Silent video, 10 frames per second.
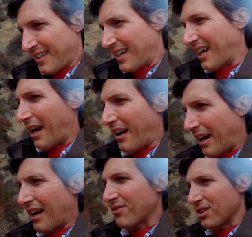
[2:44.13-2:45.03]
And I
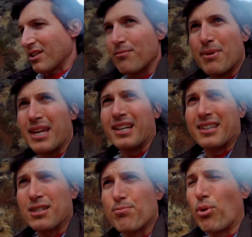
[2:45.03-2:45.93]
have to admit, at
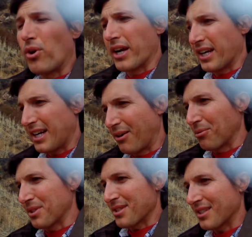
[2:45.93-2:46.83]
this point, I
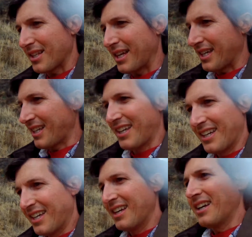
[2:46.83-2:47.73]
was like,
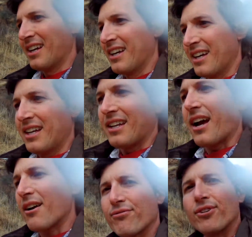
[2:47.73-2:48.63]

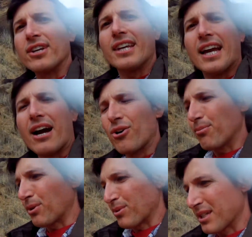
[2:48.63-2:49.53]
not freaking out,
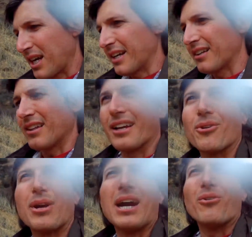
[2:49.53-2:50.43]
but was kind of like,
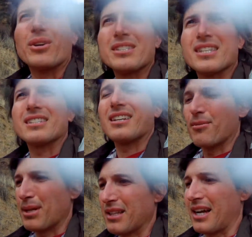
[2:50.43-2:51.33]
wow, what's this going to
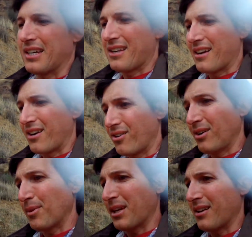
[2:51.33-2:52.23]
be like, I
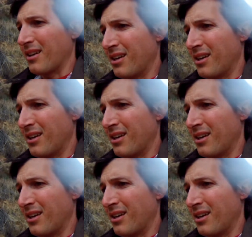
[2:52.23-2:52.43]
mean,